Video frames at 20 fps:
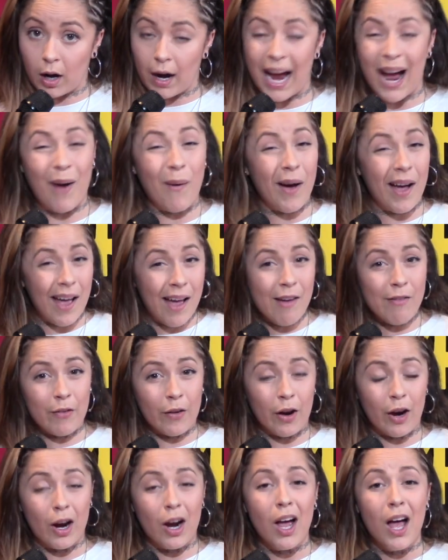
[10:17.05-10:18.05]

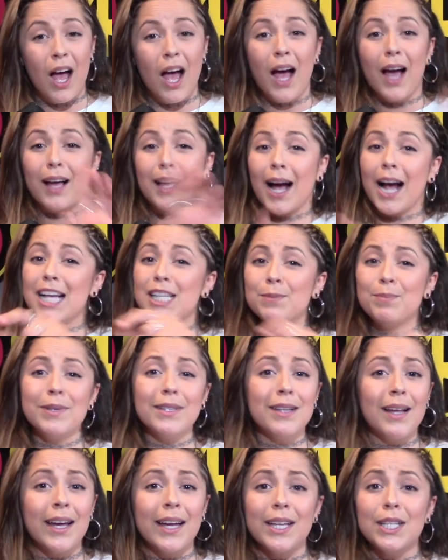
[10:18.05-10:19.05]
However, guys be
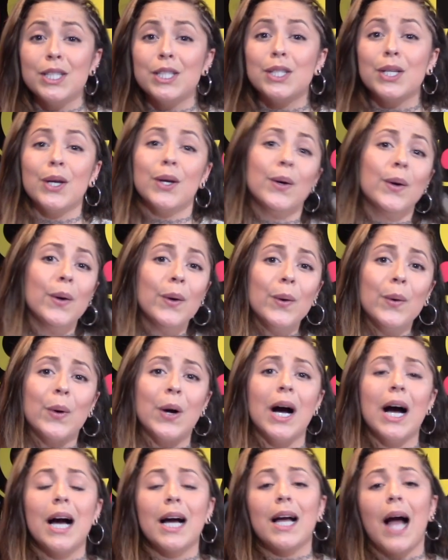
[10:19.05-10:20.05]
lying too.
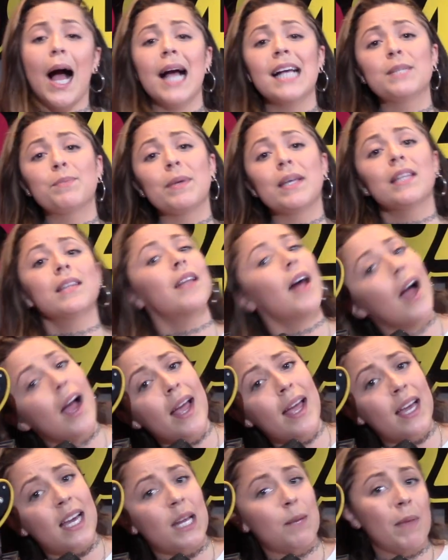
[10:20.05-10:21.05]
Guys be
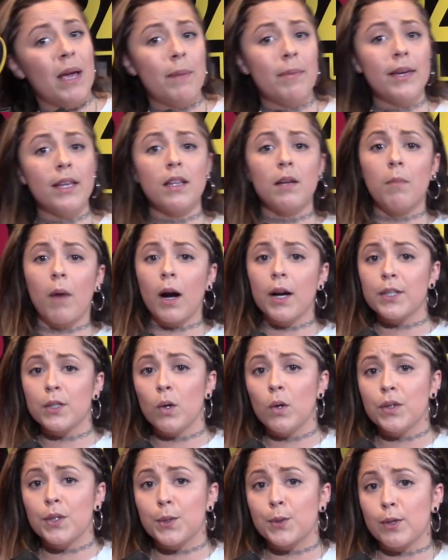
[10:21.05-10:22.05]
lying. Maybe Lamar
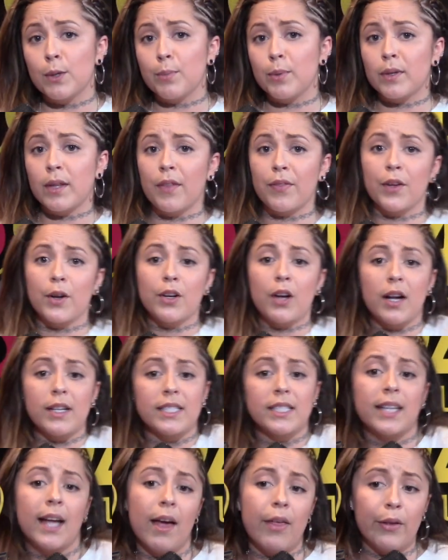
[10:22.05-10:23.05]
told the stripper that they're not
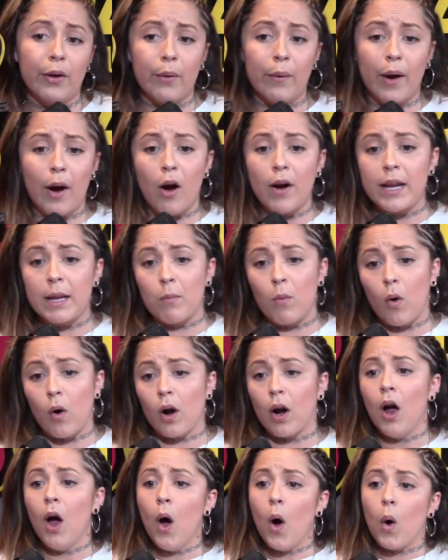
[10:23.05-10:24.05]
together
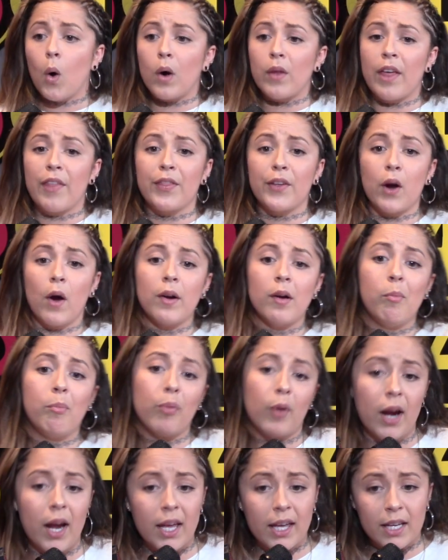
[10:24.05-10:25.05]
anymore, or that they're on a
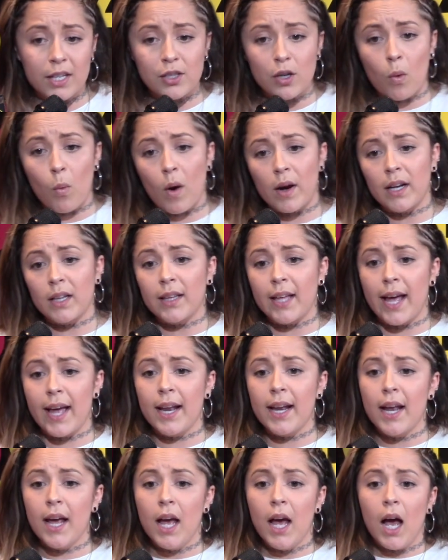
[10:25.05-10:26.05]
break and don't want to
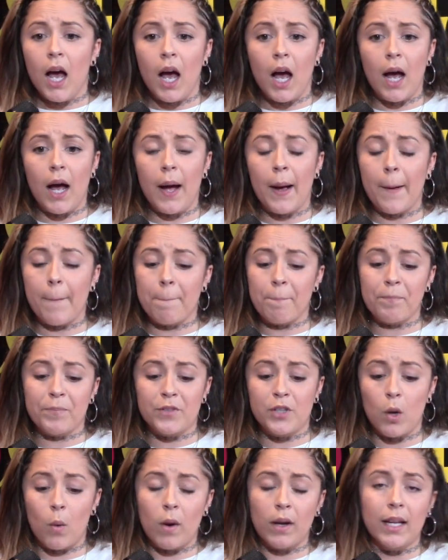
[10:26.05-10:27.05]
let
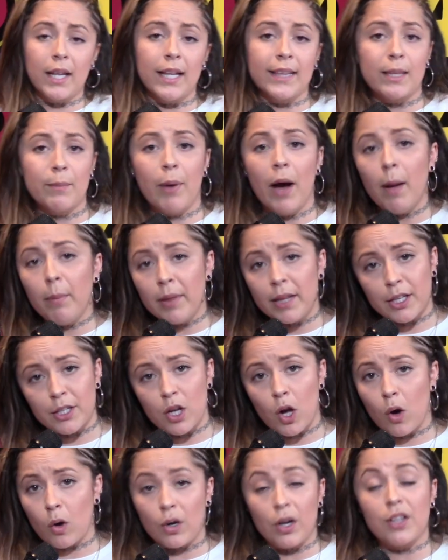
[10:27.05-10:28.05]
the public
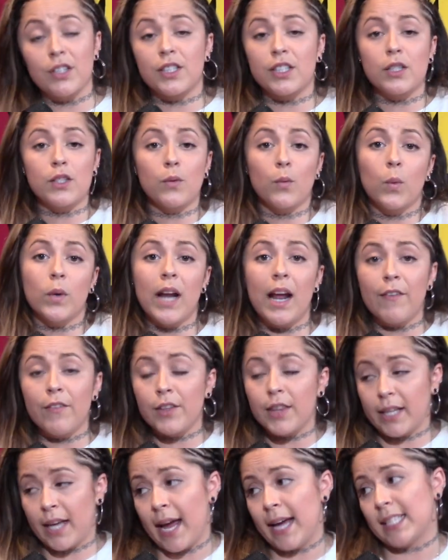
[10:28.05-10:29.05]
know, or whatever
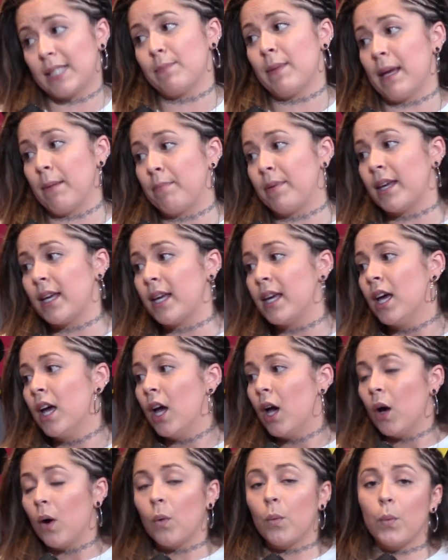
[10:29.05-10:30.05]
the case may be.
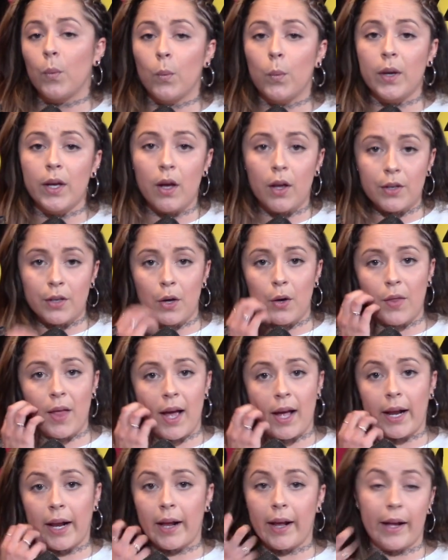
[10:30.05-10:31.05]
We all know
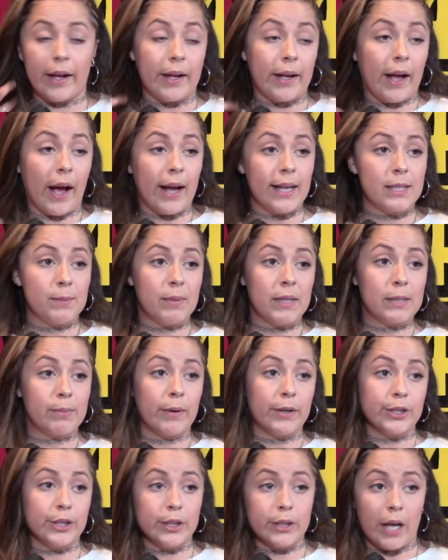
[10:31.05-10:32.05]
that guys,
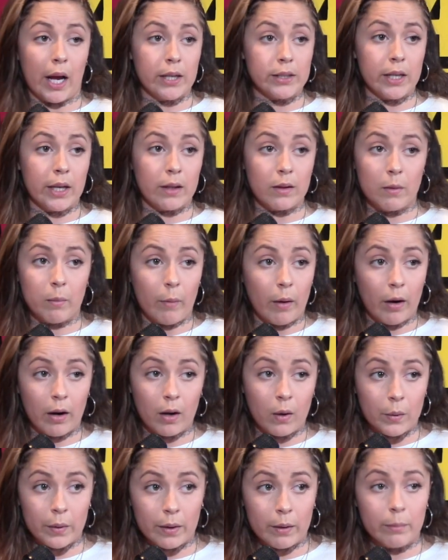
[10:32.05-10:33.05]
especially guys like Lamar
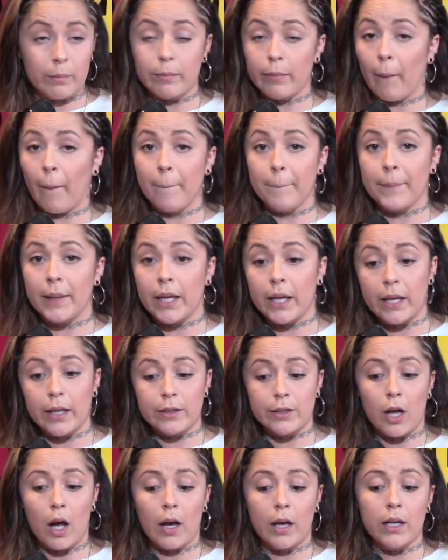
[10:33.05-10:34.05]
Odom, be
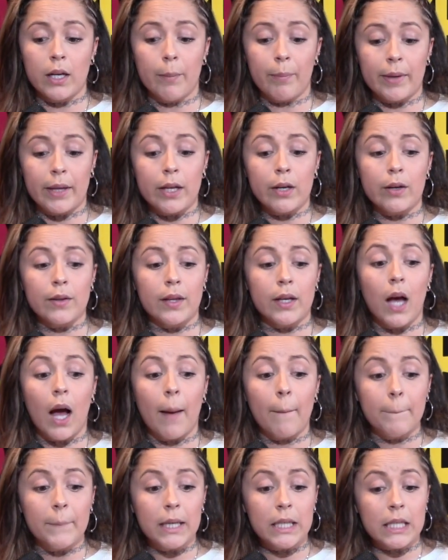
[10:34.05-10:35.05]
talking up a ear. They
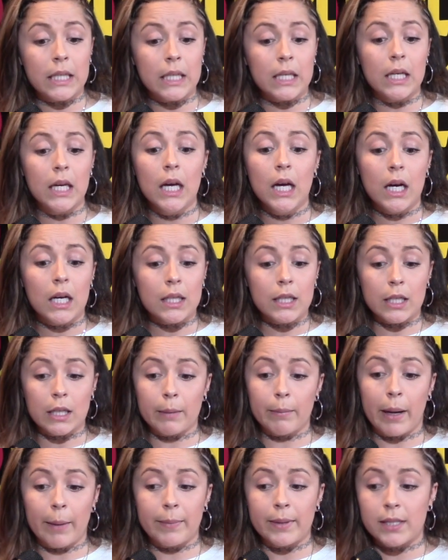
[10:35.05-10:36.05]
got money. They
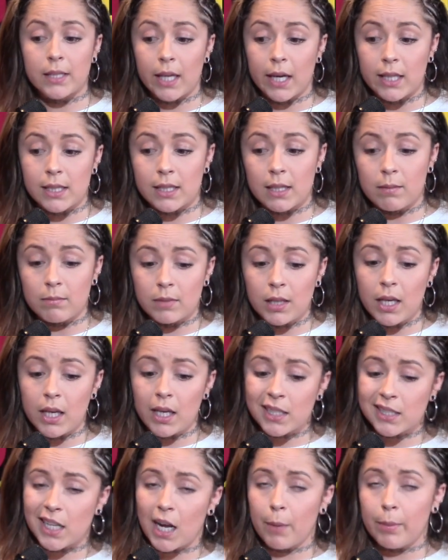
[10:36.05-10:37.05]
might be saying some
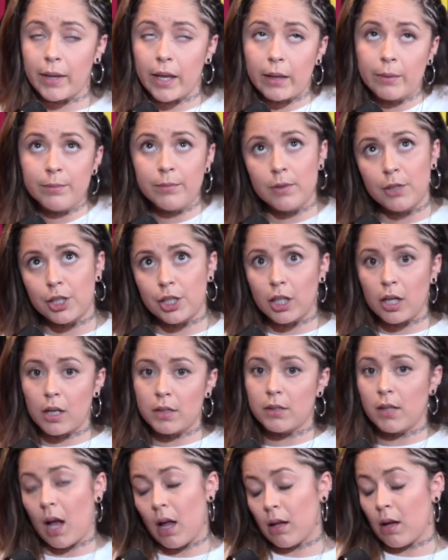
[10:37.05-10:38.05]
things, and I'll be like, sure,
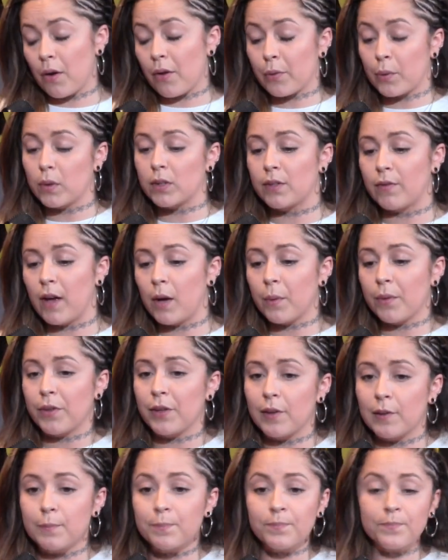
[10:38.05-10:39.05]
I'll go to the Roosevelt with
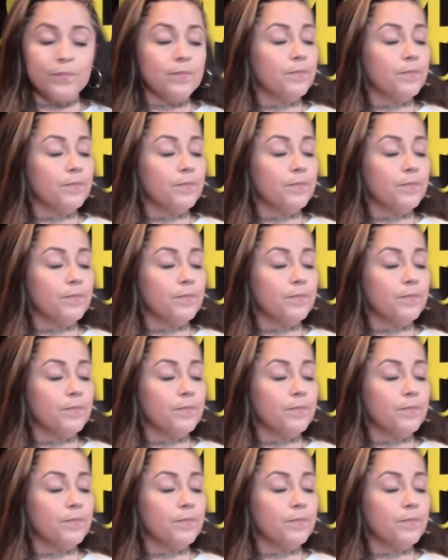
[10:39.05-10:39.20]
you.